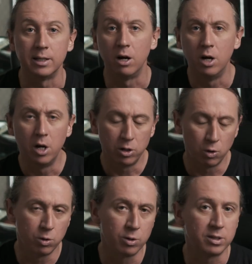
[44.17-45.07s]
Now,
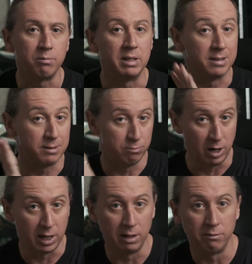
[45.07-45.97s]
Yongnuo sent me this
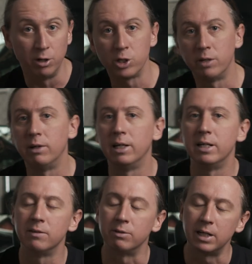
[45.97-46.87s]
regular version of the
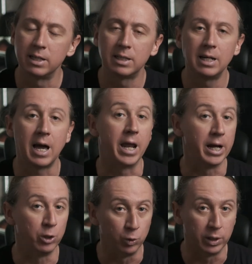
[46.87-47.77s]
lens for testing, and
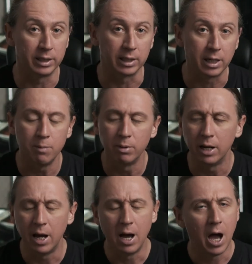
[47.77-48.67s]
I do get to keep it.
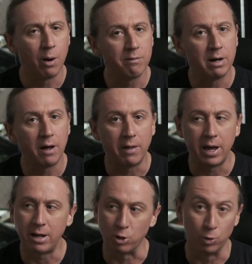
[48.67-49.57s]
However,
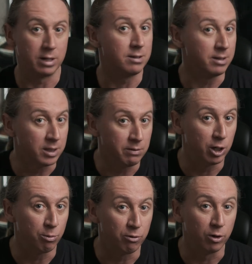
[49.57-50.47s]
they don't get to see this
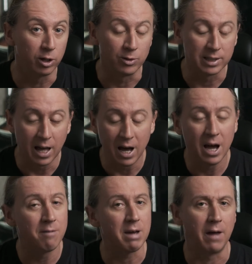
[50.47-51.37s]
video before it goes
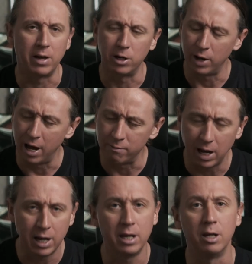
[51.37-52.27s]
live, and they don't have
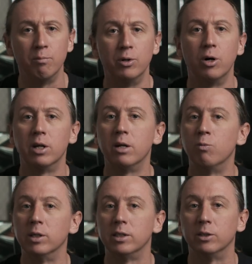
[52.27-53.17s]
any input on it
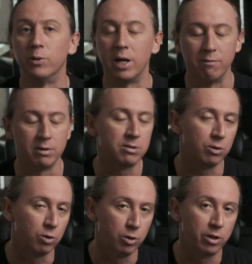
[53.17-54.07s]
whatsoever,
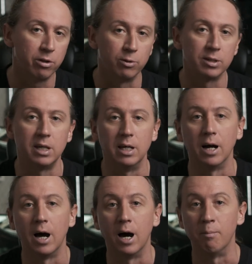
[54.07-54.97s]
so all the thoughts here
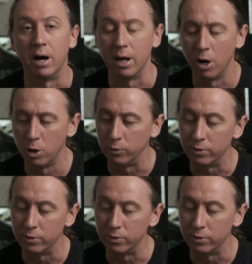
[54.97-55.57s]
are my own.